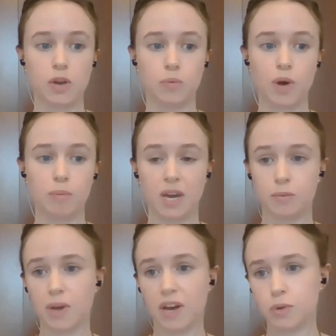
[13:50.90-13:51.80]
and well-being,
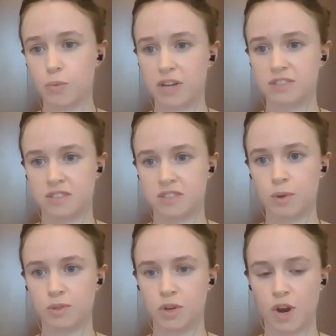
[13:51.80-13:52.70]
and all the pressures that
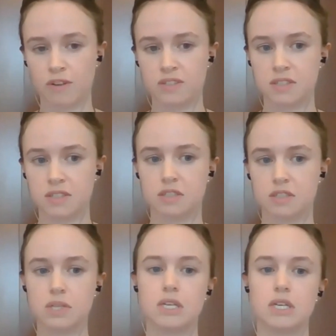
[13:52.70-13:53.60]
puts on our current system.
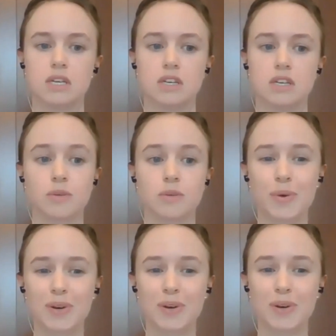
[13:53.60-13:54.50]
So when you're
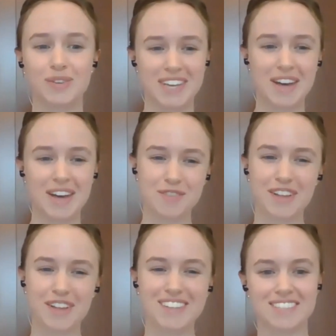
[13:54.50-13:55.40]
questioning yourself or
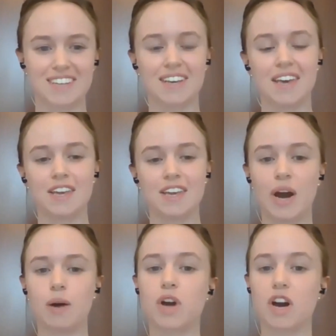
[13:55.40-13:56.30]
others as to
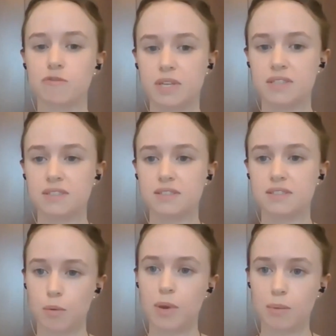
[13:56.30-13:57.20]
how will governments,
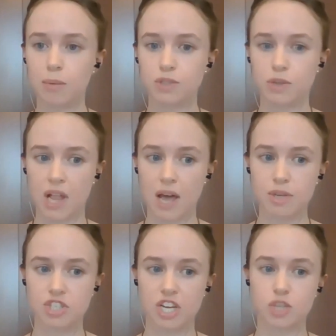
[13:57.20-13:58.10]
how will people deal with
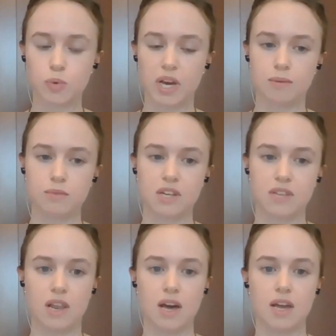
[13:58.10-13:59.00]
climate change when it comes down
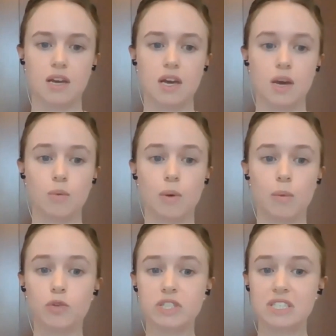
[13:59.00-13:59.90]
the line, well,
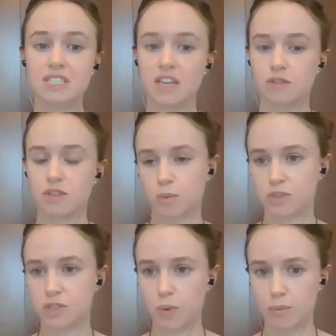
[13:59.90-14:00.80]
we're already seeing the
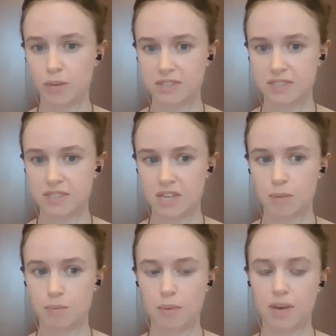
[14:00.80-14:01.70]
response to one present-day
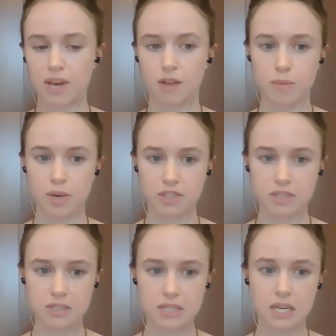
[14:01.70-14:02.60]
public health
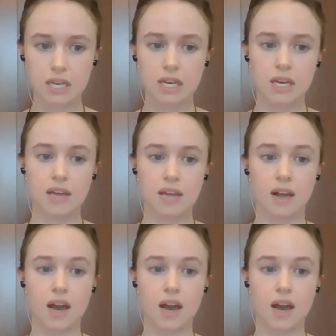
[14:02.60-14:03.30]
emergency. And the